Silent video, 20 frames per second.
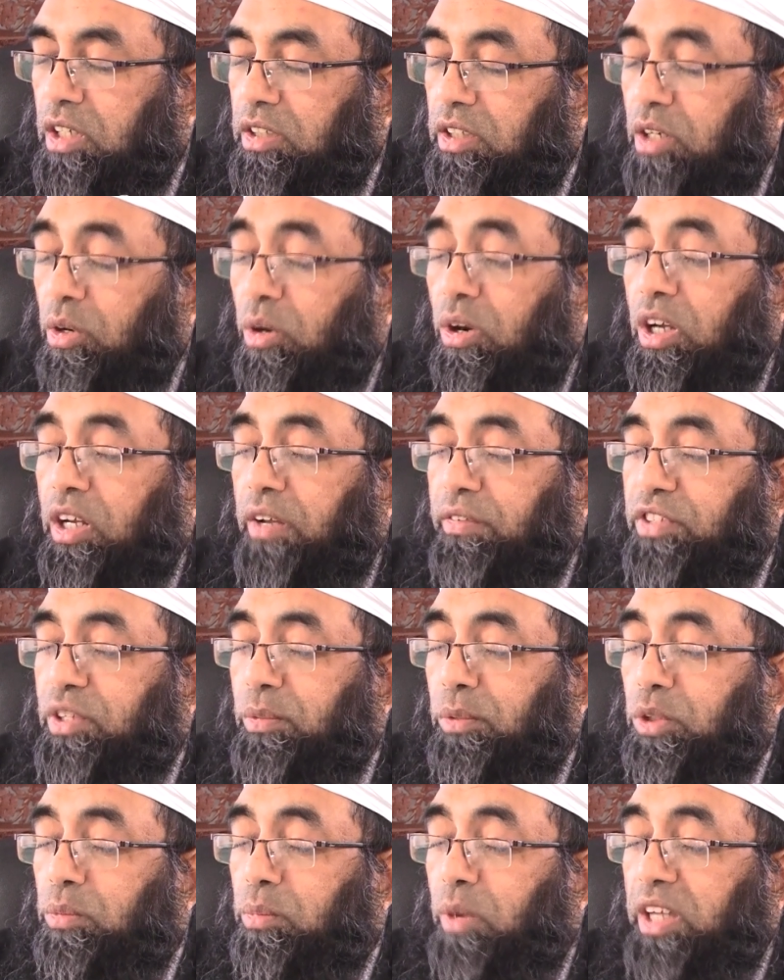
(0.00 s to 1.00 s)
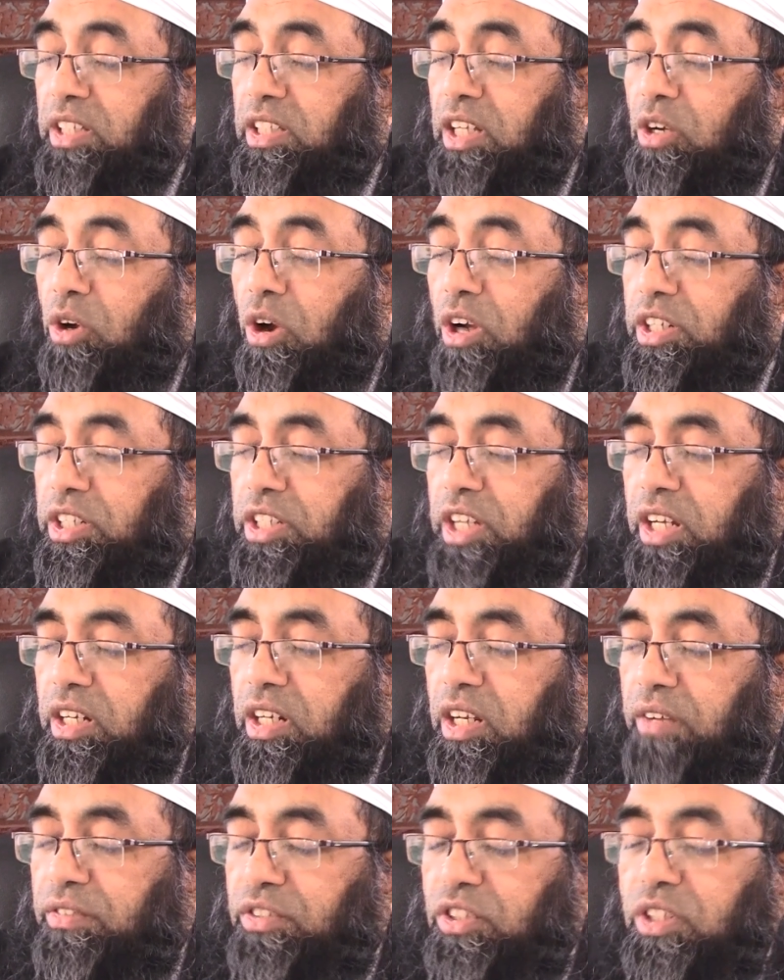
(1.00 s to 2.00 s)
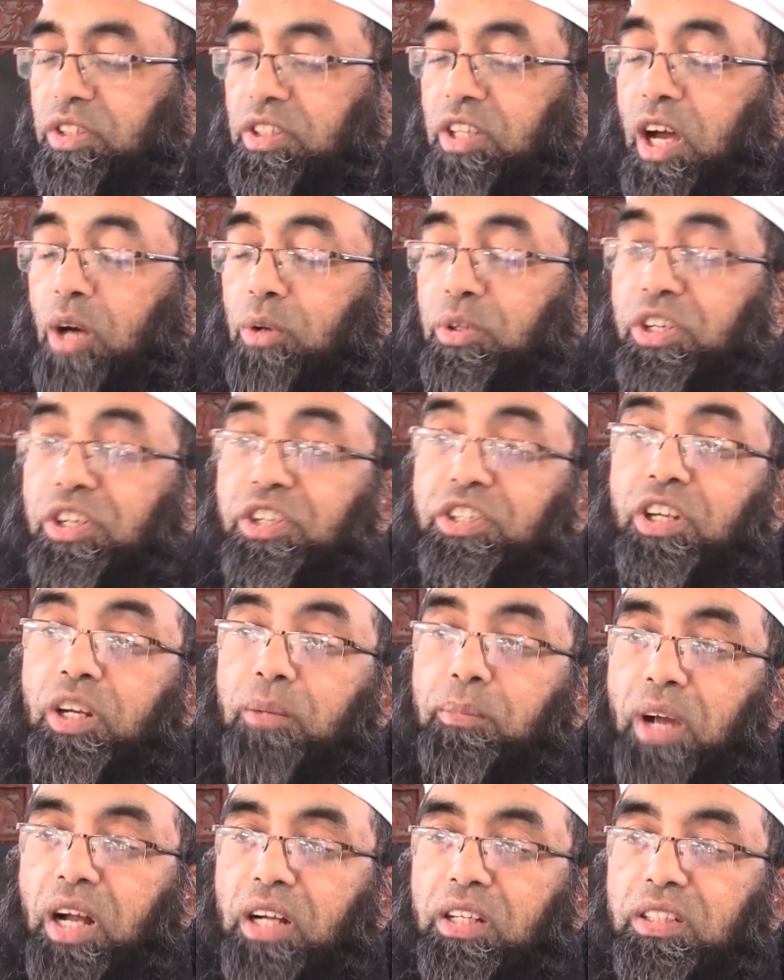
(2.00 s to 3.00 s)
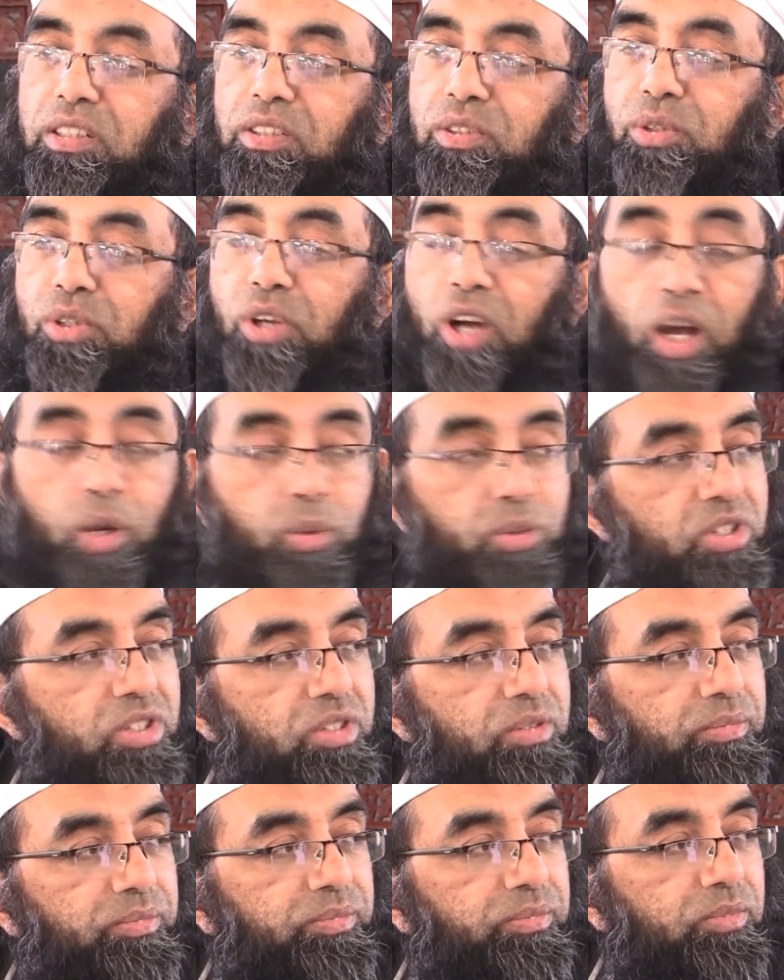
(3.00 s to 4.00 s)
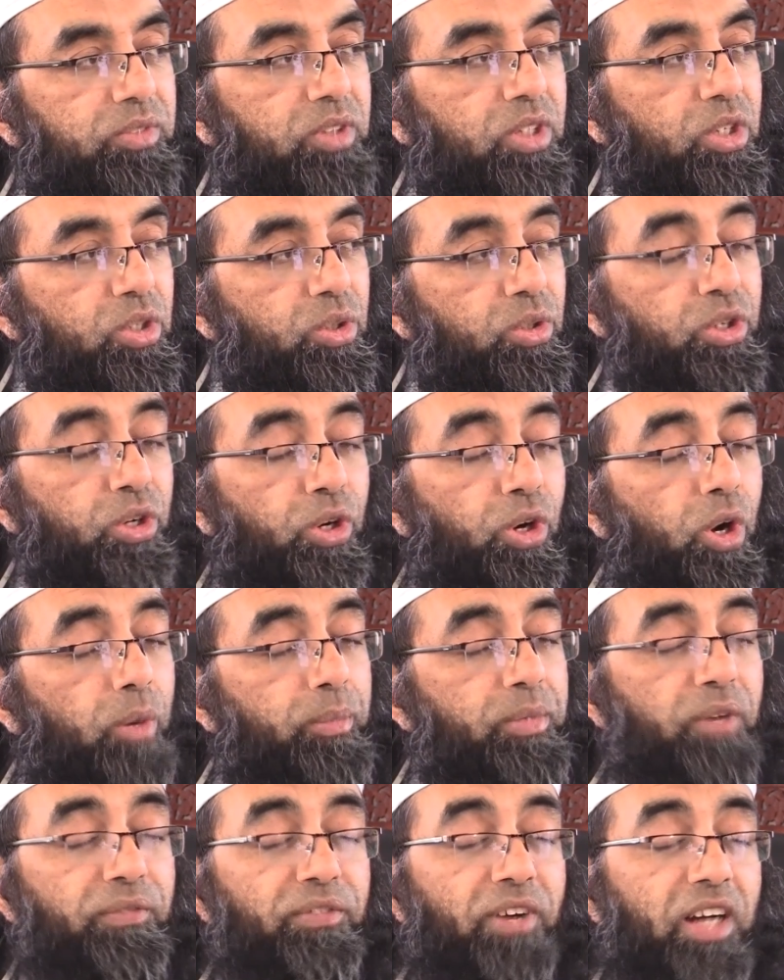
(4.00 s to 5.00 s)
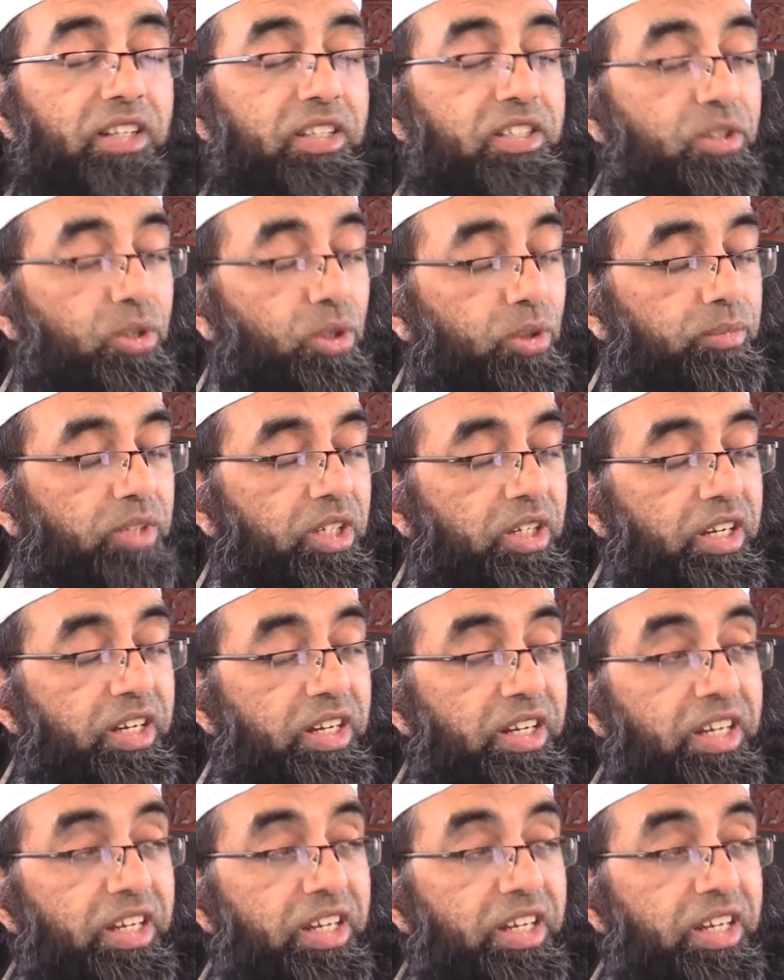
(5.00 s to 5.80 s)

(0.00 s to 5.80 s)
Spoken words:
That, oh, nafs mutmainna, content nafs, now you return back to your house, to your home, your father's home.